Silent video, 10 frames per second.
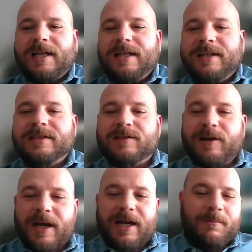It is
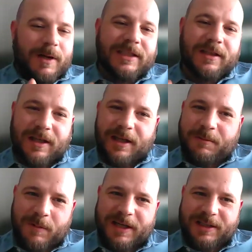real, based
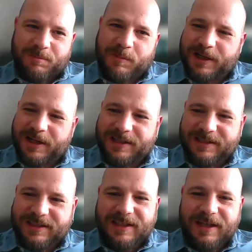in my experience.